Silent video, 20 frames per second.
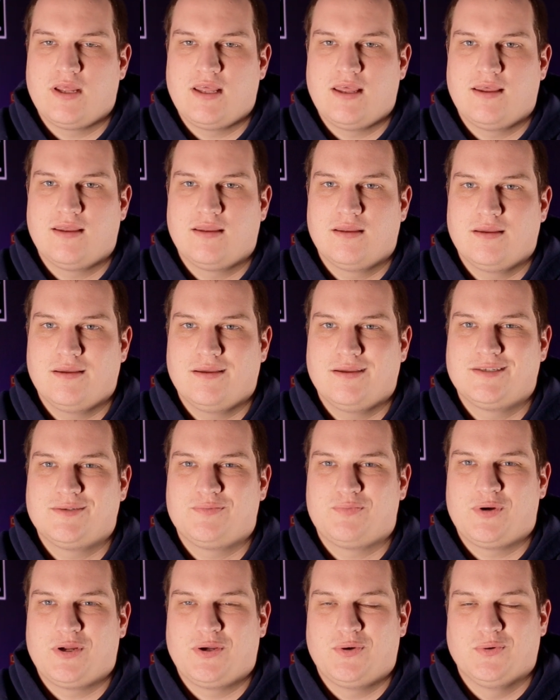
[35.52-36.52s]
pretty
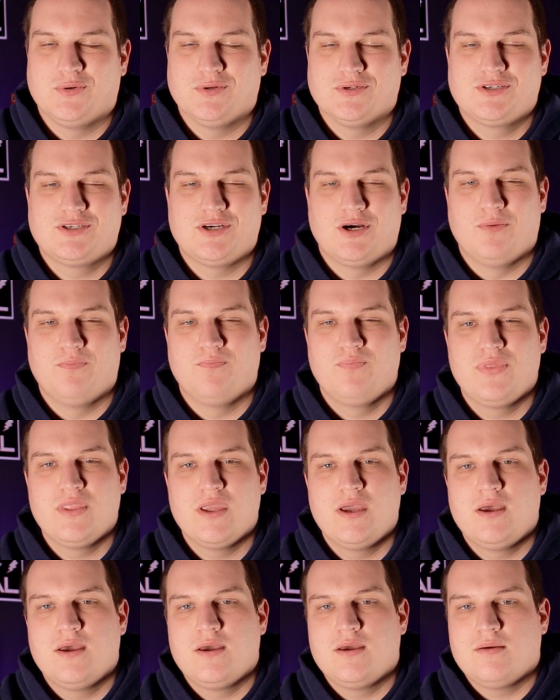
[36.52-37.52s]
cool. So
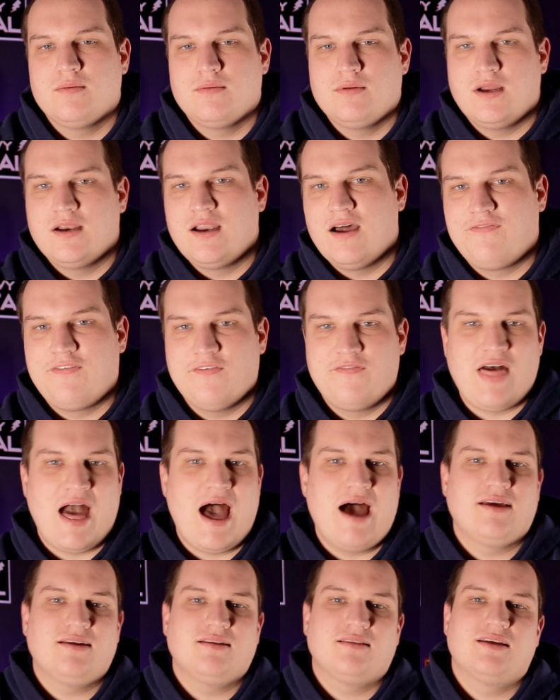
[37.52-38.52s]
enough of
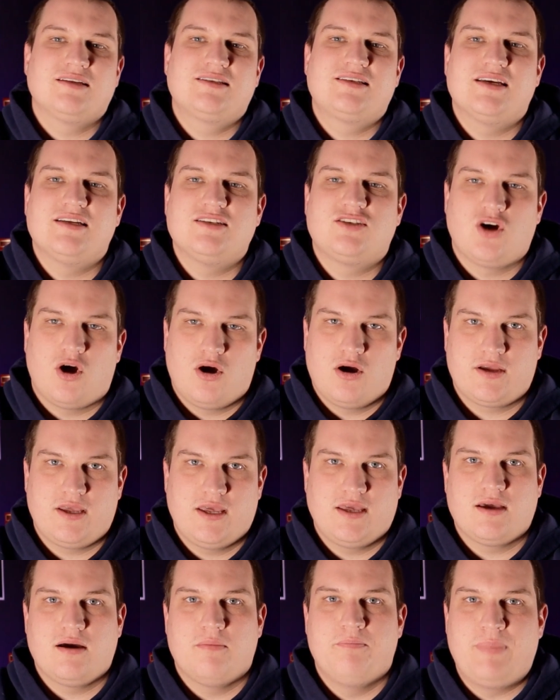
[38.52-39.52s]
that. Let's get
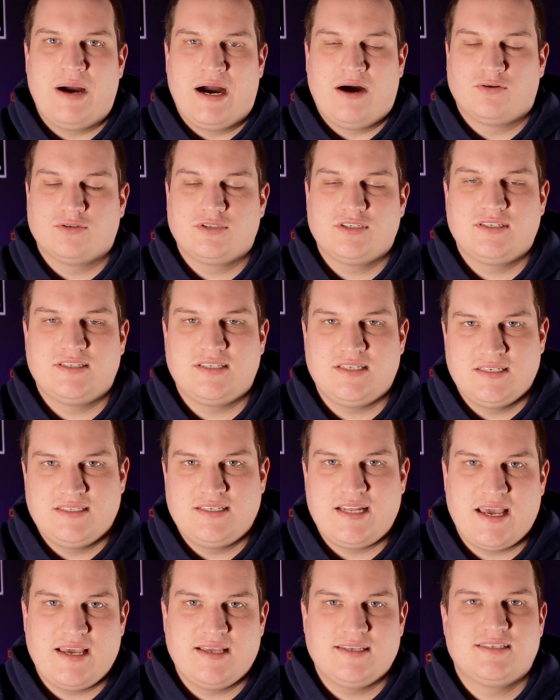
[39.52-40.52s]
talking about
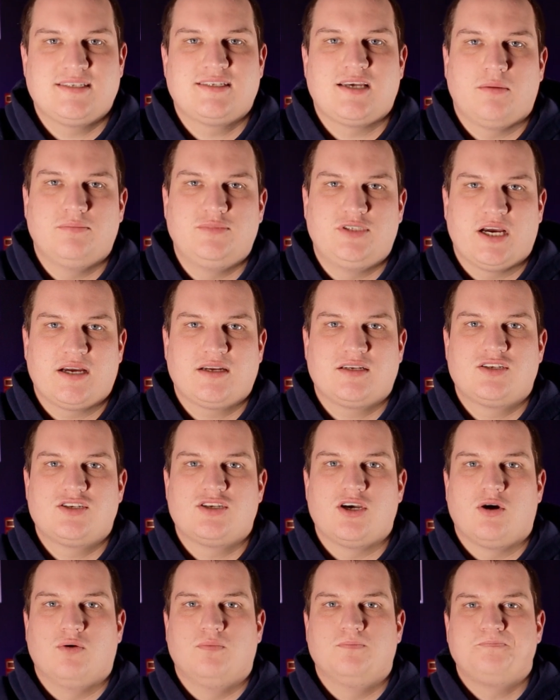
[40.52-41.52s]
today's subject.
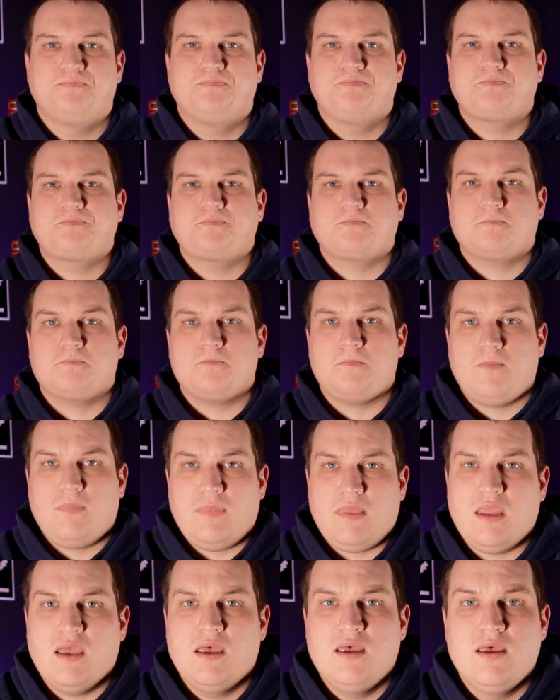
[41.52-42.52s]
So
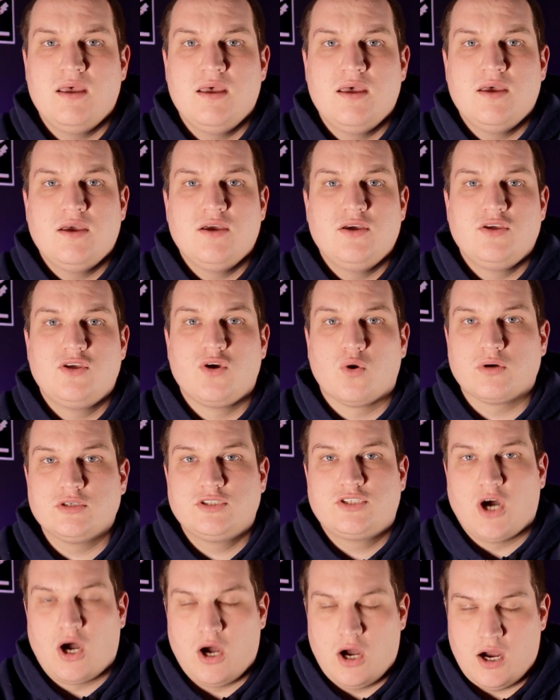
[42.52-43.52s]

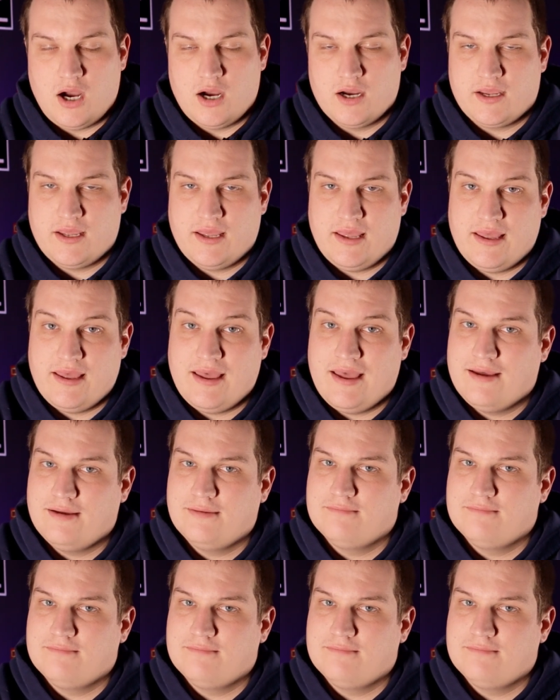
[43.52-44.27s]
your dog,